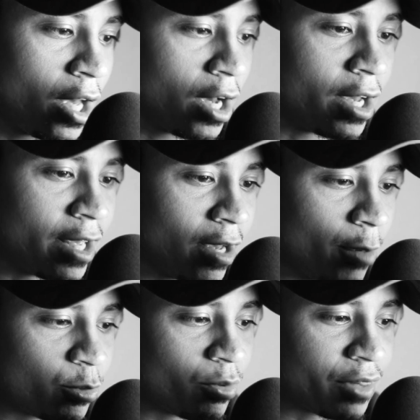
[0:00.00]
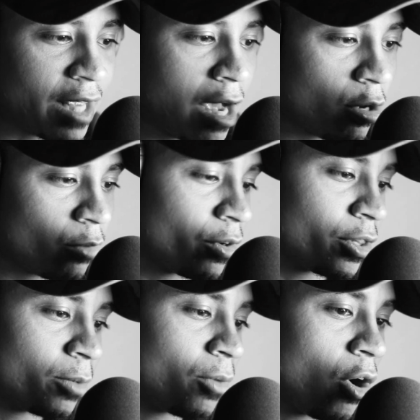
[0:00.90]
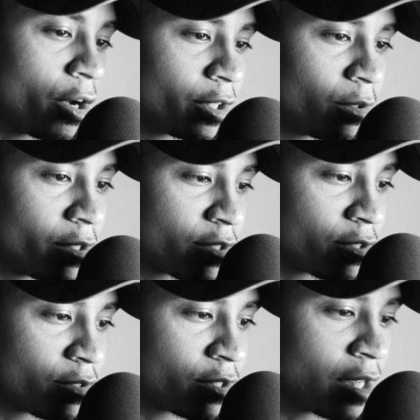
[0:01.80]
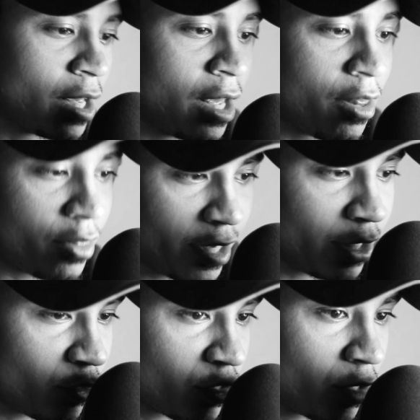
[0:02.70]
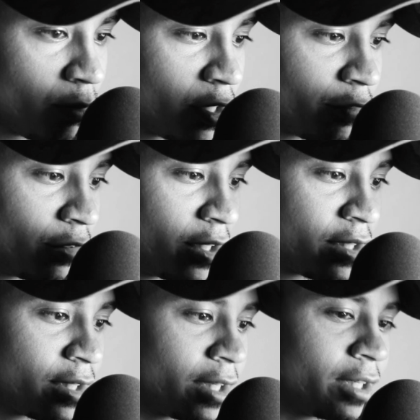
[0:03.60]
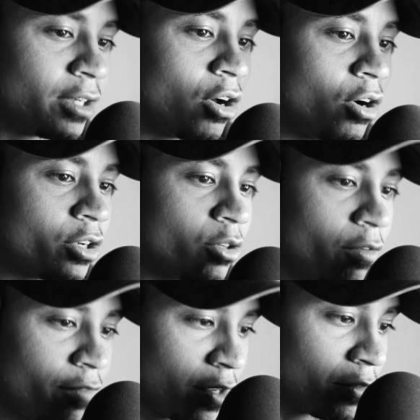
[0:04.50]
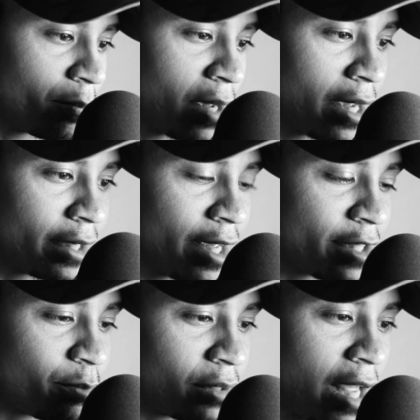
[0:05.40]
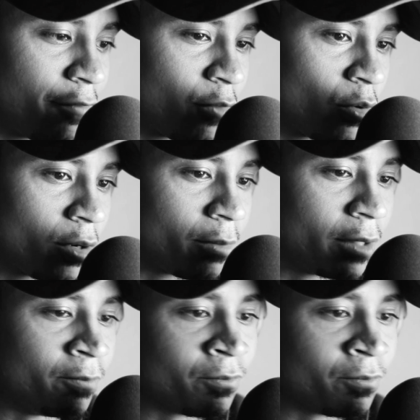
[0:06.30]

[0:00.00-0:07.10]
It helps with the algorithm. Audio listeners, thank you so much for listening in on your favorite podcast platform.